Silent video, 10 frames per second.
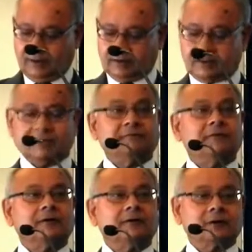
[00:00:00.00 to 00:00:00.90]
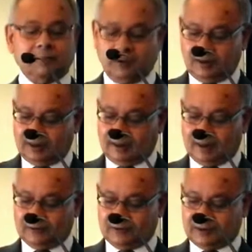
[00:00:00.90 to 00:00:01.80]
Its different community
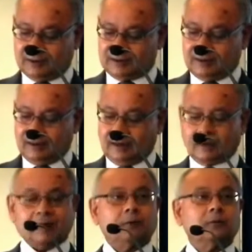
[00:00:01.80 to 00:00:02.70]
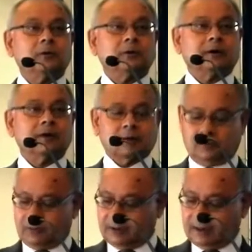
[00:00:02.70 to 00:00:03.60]
councils can work
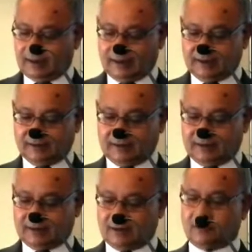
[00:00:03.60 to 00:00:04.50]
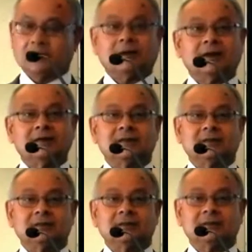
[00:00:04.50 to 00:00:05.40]
with the agencies and
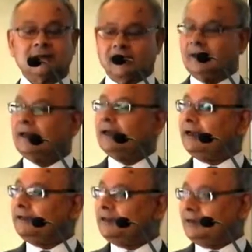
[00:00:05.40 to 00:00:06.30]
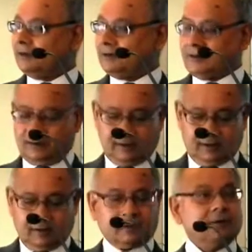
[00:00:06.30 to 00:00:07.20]
organizations in their
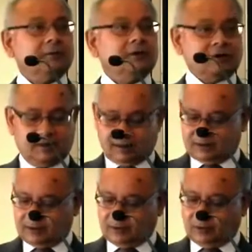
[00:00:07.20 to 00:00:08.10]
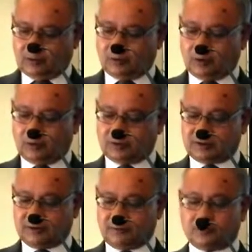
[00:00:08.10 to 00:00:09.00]
communities to host
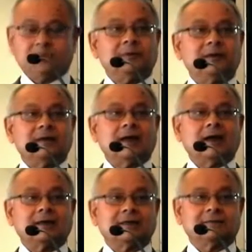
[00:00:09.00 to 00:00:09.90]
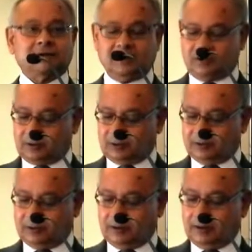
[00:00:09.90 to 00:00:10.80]
appropriate activities
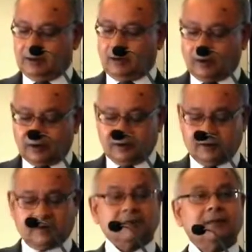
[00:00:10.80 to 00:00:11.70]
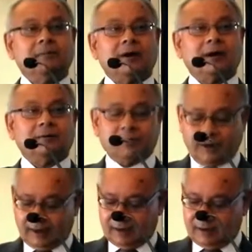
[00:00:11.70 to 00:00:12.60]
to honor the part
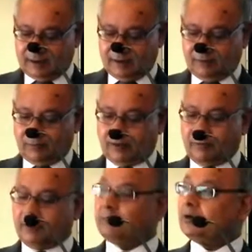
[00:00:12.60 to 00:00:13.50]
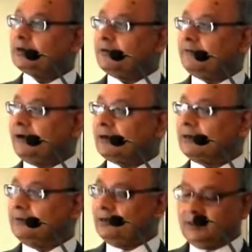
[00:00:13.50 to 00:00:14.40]
played by members of our
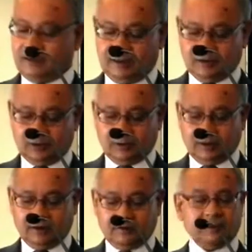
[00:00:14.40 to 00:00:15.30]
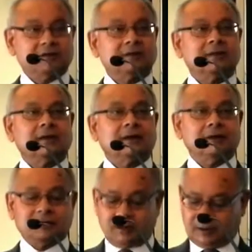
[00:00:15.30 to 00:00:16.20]
communities to enrich the
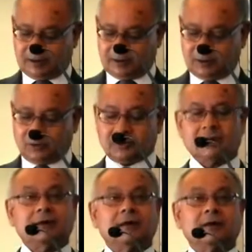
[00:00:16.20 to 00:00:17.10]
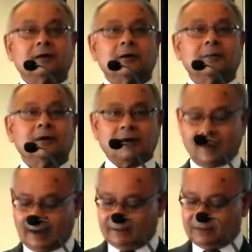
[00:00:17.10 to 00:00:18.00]
cultural, social, and economic
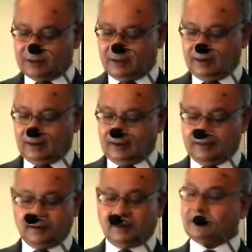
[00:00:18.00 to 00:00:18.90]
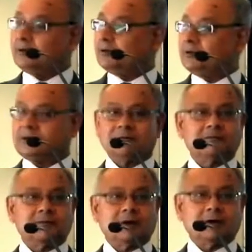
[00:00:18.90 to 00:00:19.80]
lives in the neighborhoods of
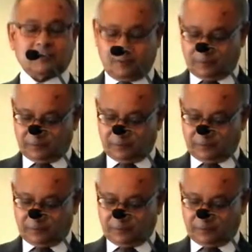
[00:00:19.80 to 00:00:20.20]
Toronto.